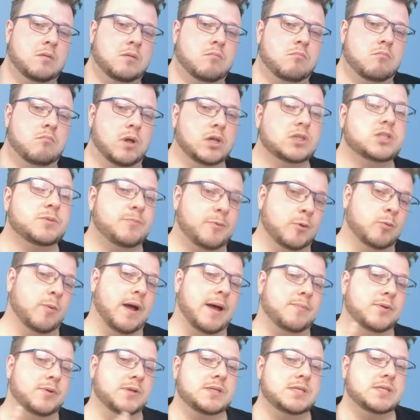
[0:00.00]
Multiple
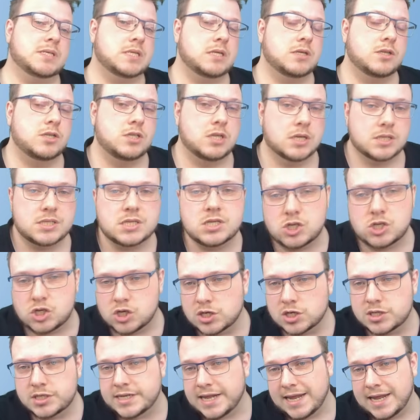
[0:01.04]
weapons doesn't
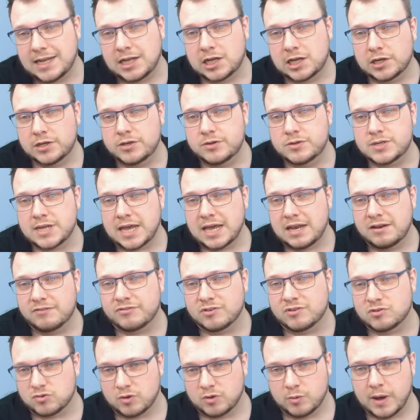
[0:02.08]
just include
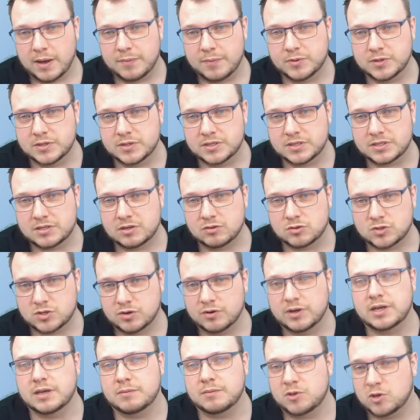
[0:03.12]
infantry weapons,
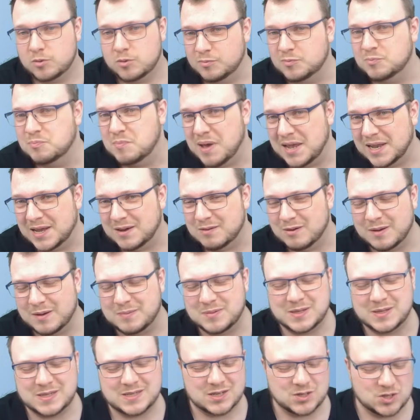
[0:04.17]
melee
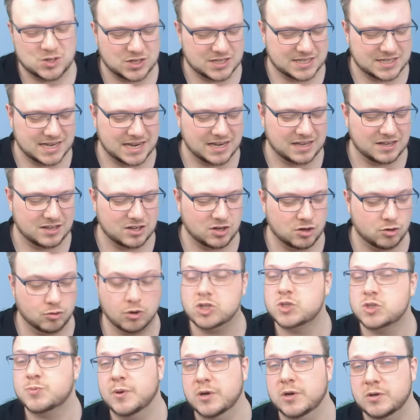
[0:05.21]
weapons, I should say.
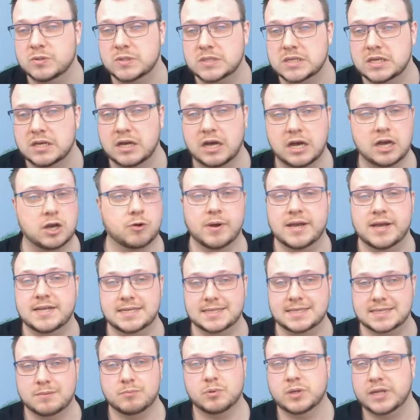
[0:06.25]
Crossbows, a great
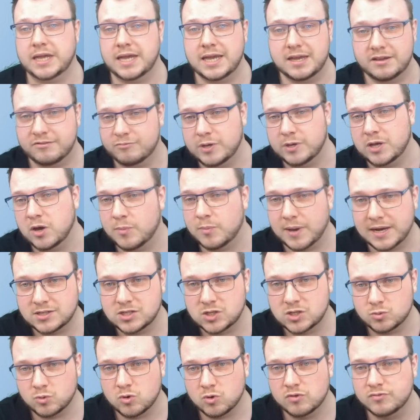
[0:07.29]
example here. If we go back to
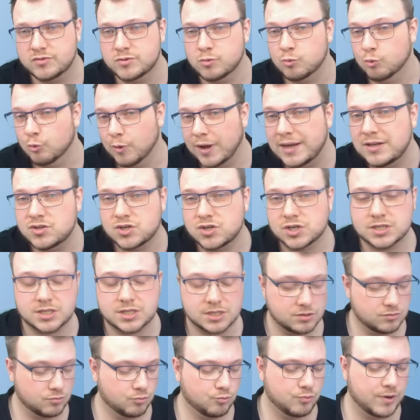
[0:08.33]
dwarves, rangers.
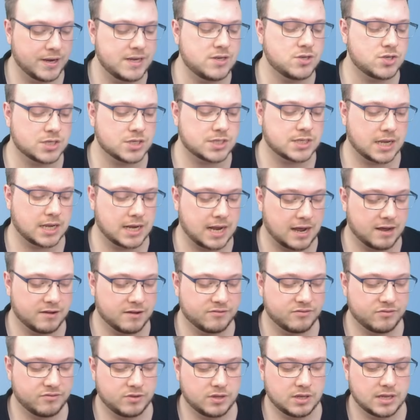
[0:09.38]
Rangers can
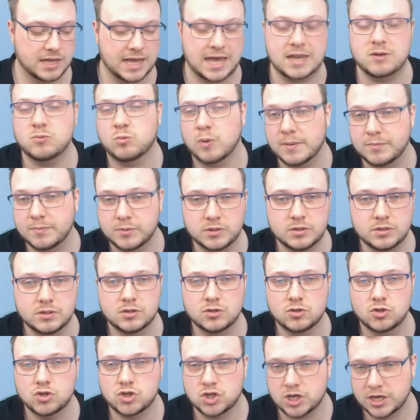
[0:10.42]
have hand weapon,
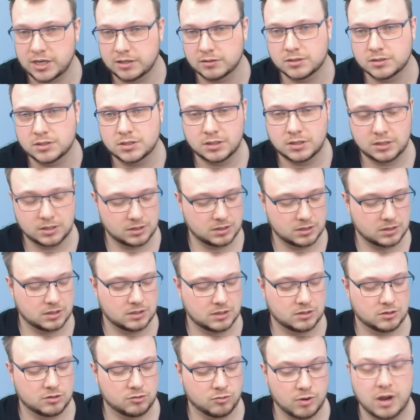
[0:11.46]
shield,
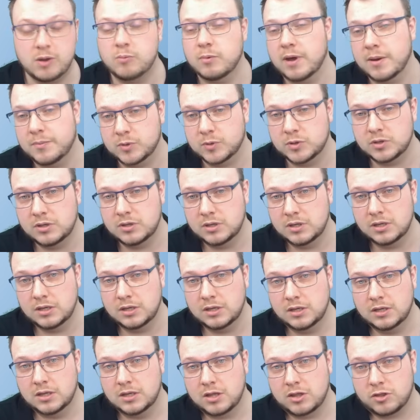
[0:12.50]
great weapon,
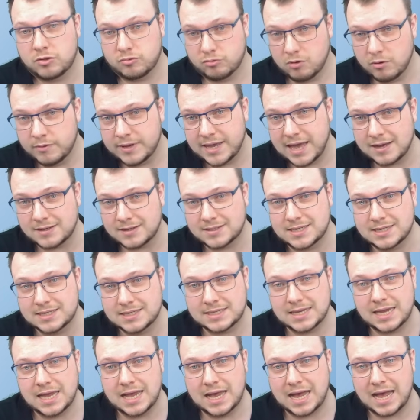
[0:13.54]
throwing axes,
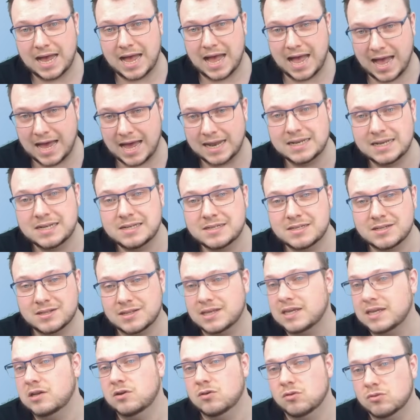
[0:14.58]
and they
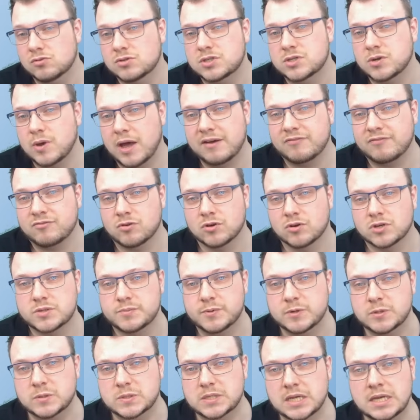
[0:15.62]
can also have
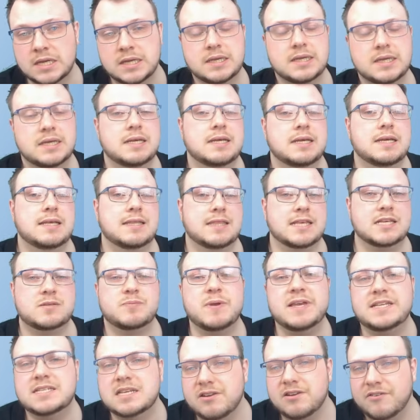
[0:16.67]
crossbows. This
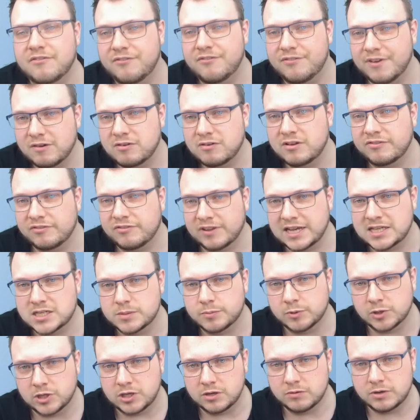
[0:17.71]
makes it a very
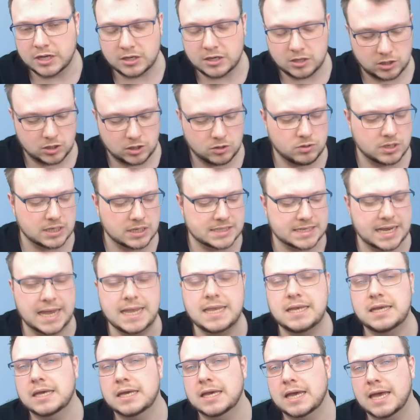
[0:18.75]
flexible unit. You can
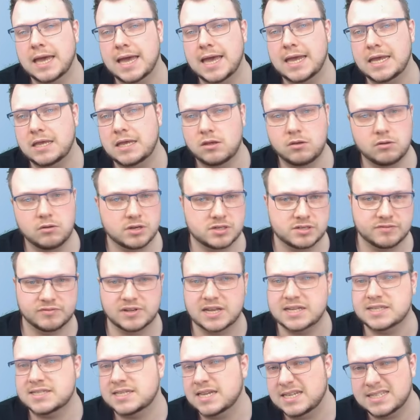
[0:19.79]
take a unit of,
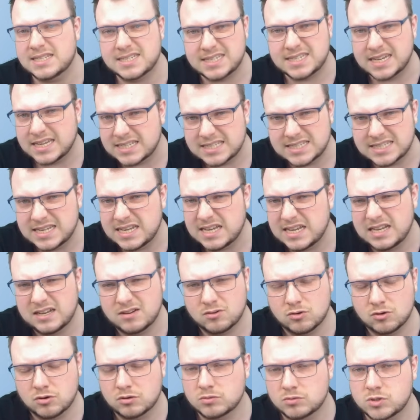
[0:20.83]
let's say, 16
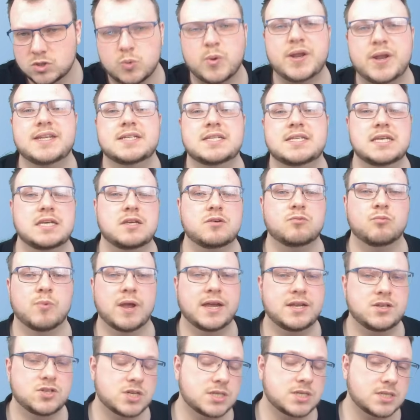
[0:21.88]
or 20
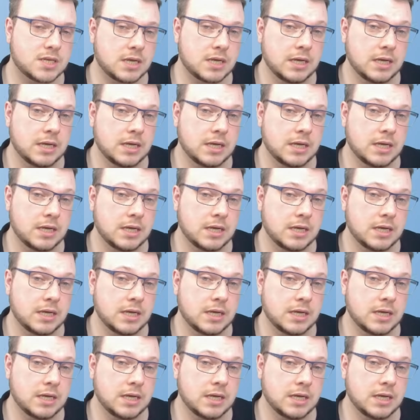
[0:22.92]
rangers,